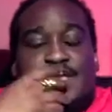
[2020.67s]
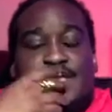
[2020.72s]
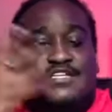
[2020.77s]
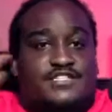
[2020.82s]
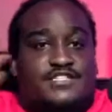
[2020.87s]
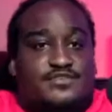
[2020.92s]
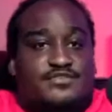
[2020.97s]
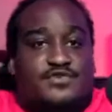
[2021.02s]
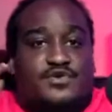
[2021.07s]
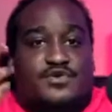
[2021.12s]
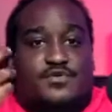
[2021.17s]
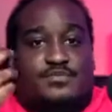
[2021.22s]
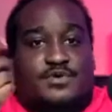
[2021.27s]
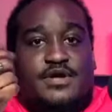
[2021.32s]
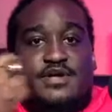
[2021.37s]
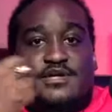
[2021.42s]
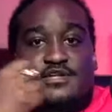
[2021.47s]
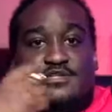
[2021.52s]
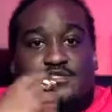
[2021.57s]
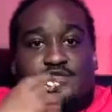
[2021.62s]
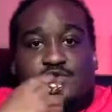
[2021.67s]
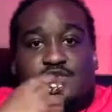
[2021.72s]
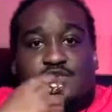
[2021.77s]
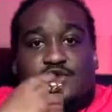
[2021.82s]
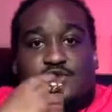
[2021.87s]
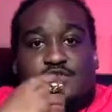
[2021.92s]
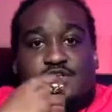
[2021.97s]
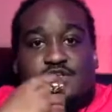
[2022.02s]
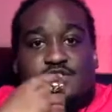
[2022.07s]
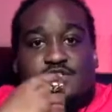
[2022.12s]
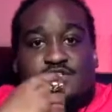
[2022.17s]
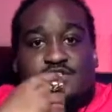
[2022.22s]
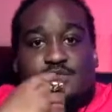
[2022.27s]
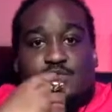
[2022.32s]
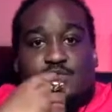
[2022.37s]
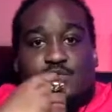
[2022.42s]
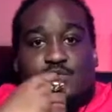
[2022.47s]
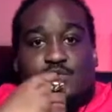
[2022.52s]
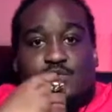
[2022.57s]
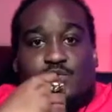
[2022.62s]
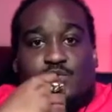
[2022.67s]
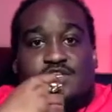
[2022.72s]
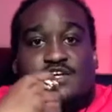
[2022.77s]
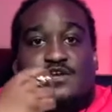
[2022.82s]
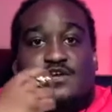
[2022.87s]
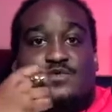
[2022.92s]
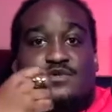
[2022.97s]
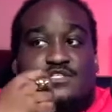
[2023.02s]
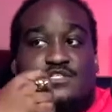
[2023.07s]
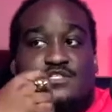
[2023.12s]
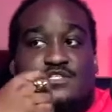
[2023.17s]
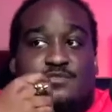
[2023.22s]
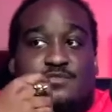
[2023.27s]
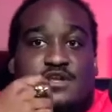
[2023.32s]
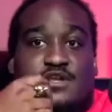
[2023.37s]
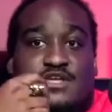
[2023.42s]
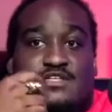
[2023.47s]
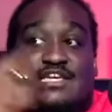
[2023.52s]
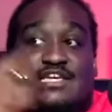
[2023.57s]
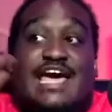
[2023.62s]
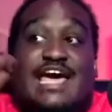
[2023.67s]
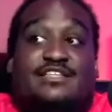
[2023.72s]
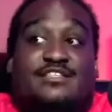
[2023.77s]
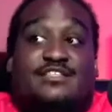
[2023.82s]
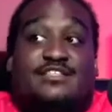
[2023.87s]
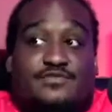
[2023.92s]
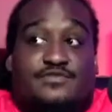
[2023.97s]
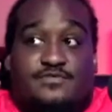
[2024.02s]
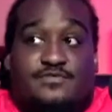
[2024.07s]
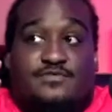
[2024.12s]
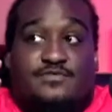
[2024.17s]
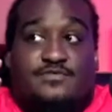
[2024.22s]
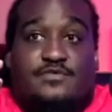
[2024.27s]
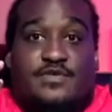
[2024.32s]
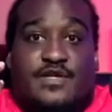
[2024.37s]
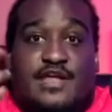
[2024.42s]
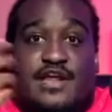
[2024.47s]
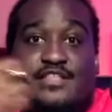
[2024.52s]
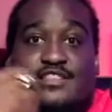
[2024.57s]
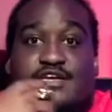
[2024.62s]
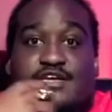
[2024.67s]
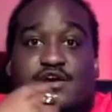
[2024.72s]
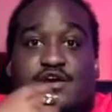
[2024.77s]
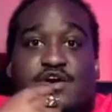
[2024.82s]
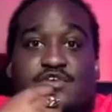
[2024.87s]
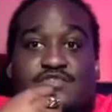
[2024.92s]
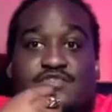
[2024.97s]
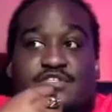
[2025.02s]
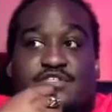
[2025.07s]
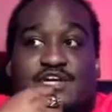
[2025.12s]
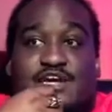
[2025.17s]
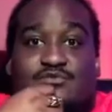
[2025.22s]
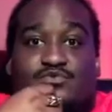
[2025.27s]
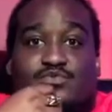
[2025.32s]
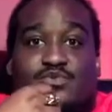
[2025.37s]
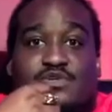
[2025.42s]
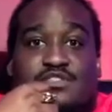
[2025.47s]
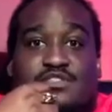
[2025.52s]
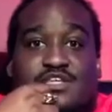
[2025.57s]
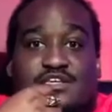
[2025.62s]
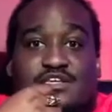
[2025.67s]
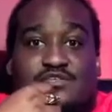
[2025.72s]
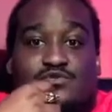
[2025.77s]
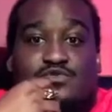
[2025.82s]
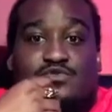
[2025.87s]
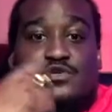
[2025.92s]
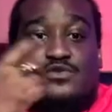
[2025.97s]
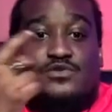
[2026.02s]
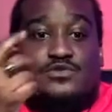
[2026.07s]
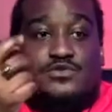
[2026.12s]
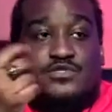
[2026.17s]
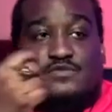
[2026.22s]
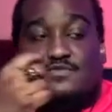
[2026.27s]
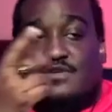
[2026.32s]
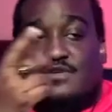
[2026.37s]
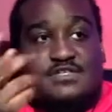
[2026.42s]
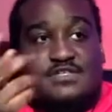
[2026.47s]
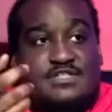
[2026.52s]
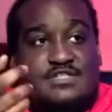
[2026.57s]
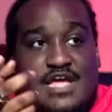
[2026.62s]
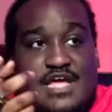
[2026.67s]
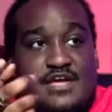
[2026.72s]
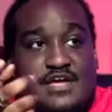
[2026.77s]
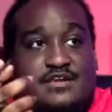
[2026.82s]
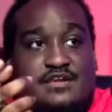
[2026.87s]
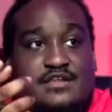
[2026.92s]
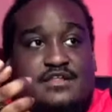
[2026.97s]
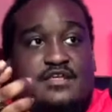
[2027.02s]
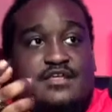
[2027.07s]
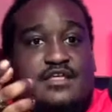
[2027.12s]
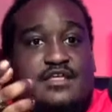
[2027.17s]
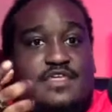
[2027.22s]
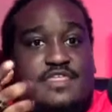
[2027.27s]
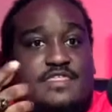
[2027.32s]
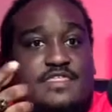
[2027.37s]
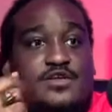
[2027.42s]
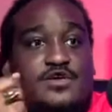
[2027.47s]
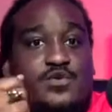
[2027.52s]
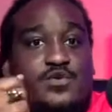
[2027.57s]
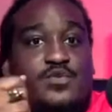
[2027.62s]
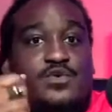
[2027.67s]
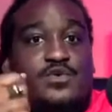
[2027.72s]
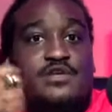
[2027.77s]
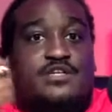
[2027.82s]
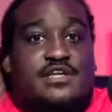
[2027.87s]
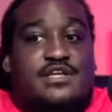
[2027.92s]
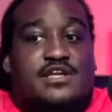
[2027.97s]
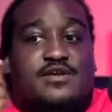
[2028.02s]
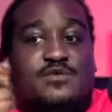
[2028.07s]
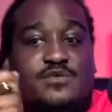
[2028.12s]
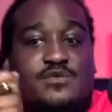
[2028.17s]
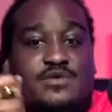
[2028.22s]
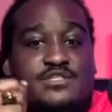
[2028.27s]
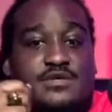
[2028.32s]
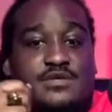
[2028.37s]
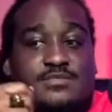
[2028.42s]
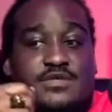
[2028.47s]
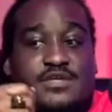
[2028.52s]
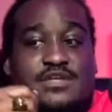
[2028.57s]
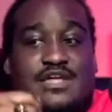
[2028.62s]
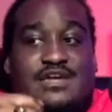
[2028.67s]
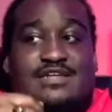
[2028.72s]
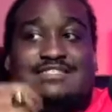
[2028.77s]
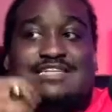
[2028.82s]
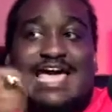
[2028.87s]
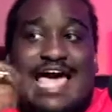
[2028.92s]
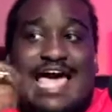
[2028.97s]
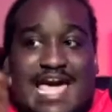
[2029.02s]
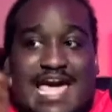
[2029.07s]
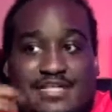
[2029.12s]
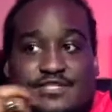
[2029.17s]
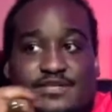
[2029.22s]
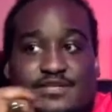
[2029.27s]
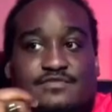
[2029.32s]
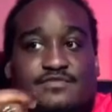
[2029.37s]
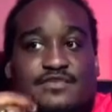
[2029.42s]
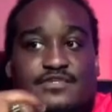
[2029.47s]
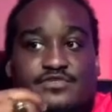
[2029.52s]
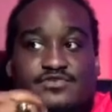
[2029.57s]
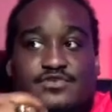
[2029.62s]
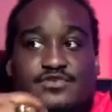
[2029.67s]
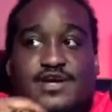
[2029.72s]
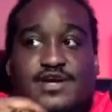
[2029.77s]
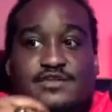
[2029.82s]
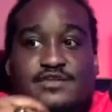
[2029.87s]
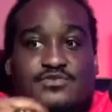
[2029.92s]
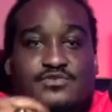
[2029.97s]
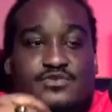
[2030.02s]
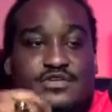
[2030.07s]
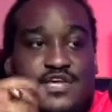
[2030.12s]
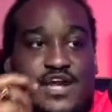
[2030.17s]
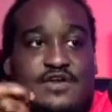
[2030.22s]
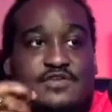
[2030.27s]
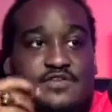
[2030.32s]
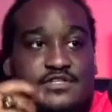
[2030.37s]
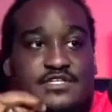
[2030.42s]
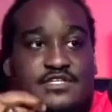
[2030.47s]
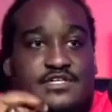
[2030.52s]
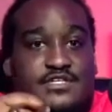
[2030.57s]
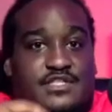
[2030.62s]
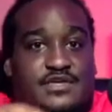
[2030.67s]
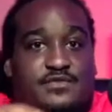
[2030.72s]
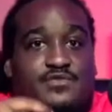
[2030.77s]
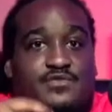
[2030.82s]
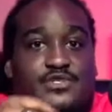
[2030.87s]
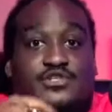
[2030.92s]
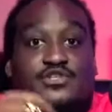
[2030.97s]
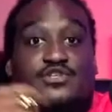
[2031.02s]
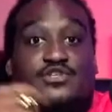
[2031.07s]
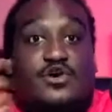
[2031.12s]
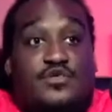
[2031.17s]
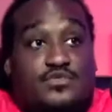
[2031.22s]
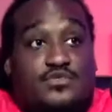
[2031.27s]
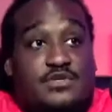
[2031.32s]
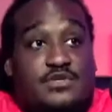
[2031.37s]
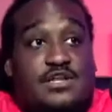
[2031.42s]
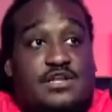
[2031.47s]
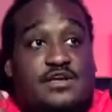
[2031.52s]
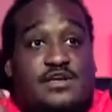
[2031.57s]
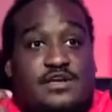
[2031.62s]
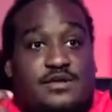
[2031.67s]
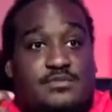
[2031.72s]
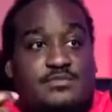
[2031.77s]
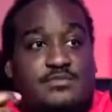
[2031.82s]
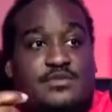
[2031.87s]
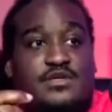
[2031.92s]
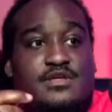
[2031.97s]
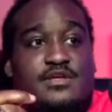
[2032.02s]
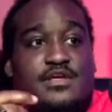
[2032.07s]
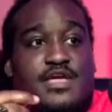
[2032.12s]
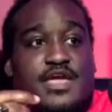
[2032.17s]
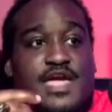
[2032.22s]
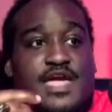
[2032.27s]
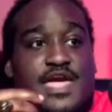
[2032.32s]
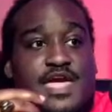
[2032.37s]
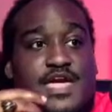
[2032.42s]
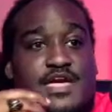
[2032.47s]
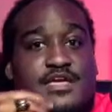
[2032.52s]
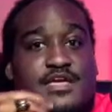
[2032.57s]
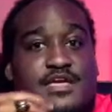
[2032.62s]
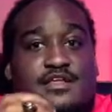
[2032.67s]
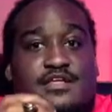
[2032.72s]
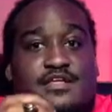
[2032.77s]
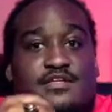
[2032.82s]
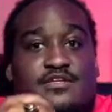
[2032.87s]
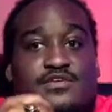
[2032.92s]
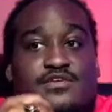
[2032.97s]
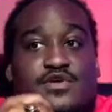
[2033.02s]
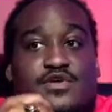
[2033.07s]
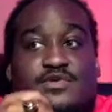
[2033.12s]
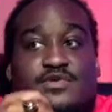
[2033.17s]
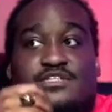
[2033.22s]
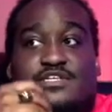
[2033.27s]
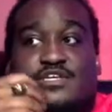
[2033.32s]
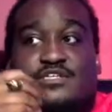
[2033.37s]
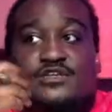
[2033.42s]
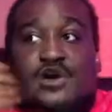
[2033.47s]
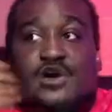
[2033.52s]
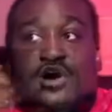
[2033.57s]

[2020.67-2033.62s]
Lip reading: it's difficult because, you know, we're dealing with something that's active. And I think oftentimes we think it's reclusive, and it's not. You know, we're dealing with something that is actively trying to guarantee that we don't click up. And, you know, it's